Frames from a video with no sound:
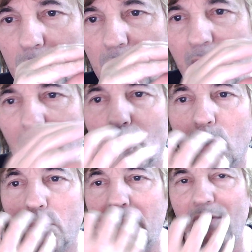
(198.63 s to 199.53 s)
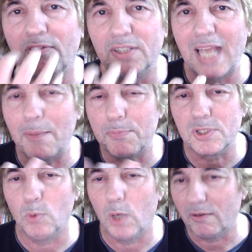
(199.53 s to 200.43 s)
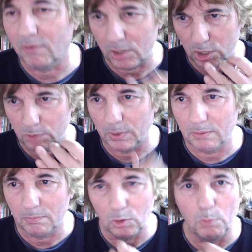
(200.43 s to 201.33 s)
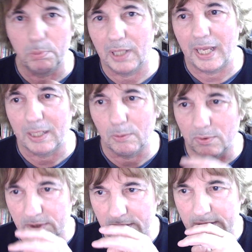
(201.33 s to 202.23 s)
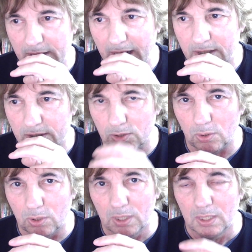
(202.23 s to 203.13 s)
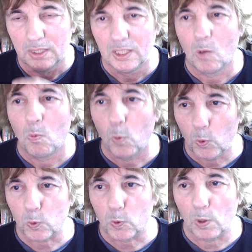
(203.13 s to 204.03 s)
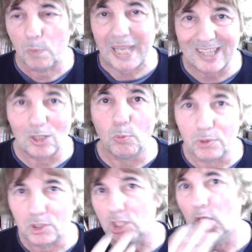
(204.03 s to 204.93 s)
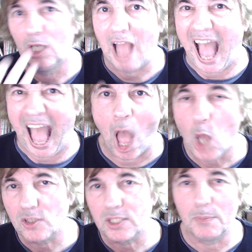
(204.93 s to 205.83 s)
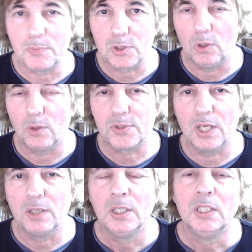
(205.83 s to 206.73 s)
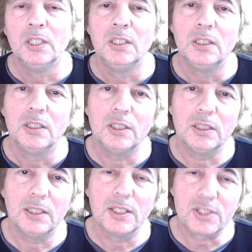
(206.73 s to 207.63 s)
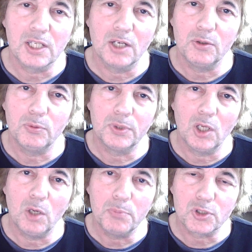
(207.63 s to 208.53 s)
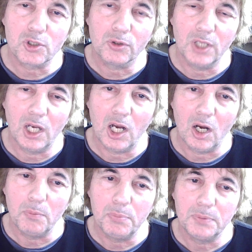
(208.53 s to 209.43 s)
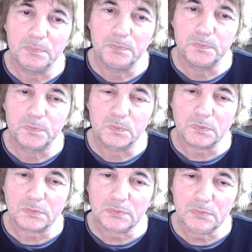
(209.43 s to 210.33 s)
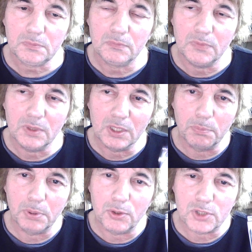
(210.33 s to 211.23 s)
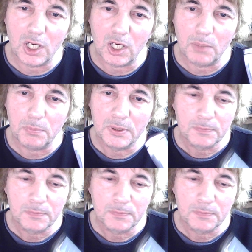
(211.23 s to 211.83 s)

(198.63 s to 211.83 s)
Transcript: how your mouth adapts to whatever instrument you're playing, whether it's a sax or there's going to be an embouchure of some sort. So let's go with the embouchure on the harp, the blues harp.